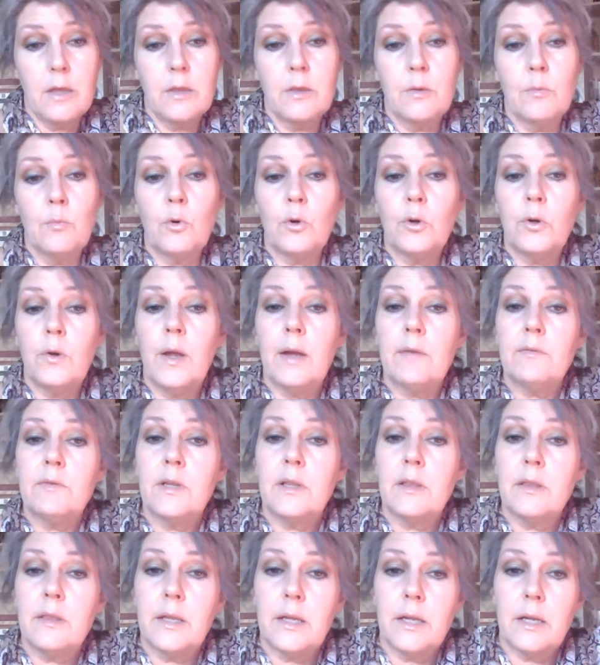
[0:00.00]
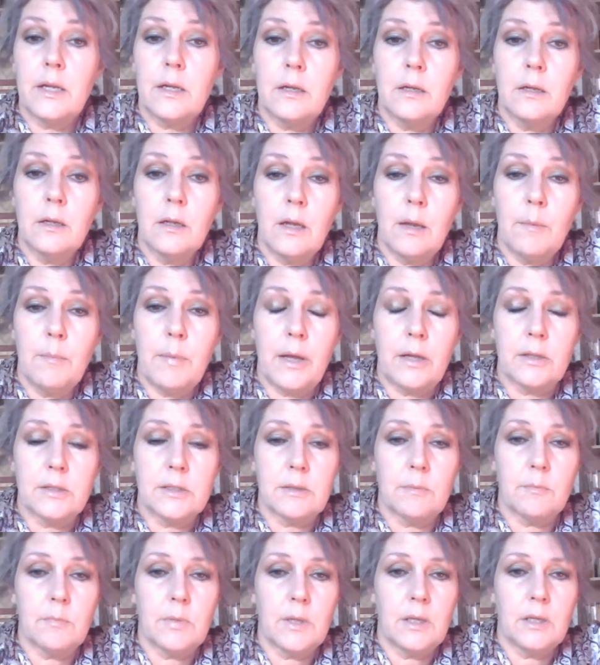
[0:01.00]
the more you have to think about
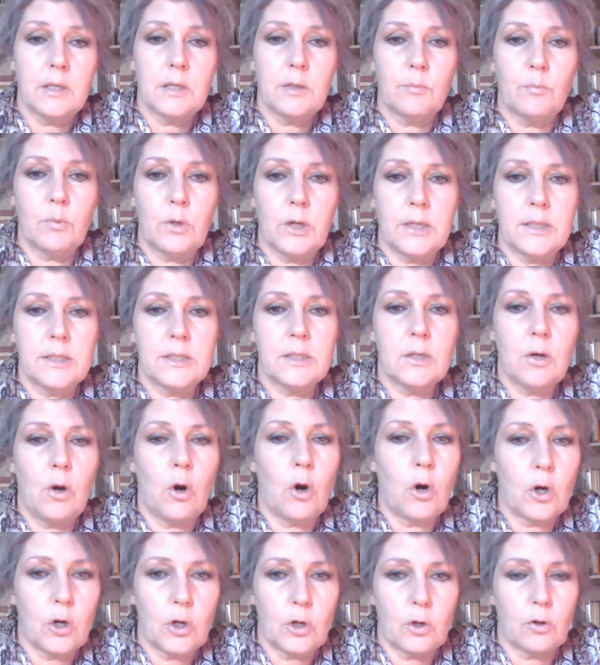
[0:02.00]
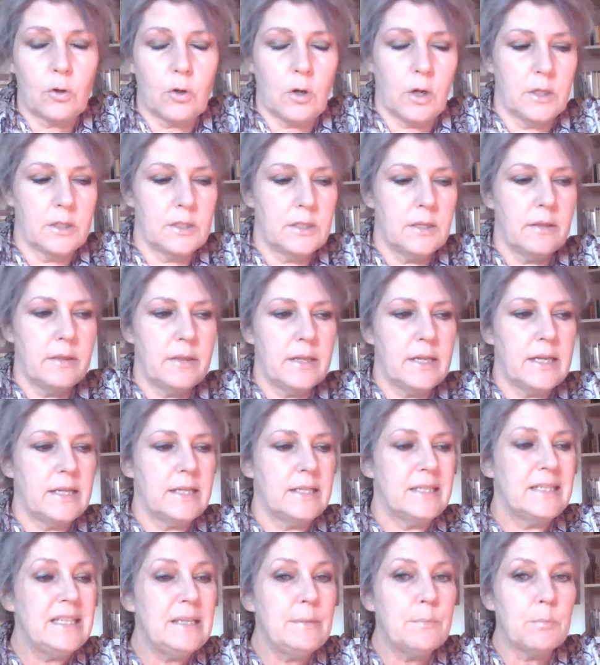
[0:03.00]
something, to press harder on, to think
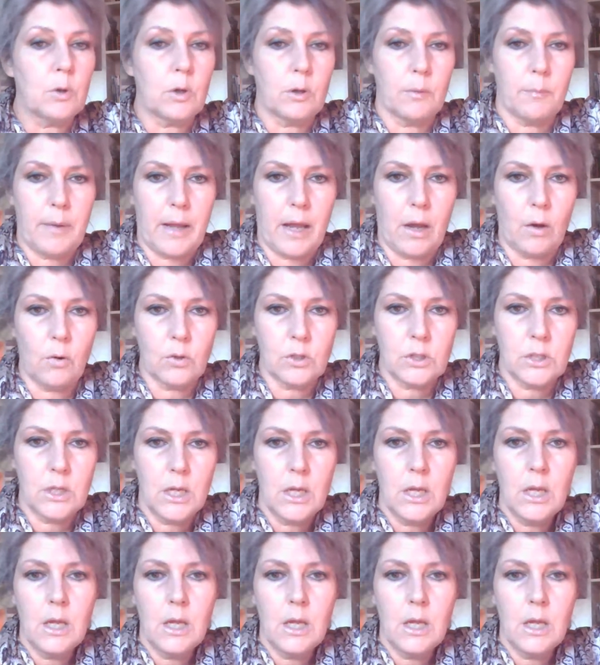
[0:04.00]
deeper about.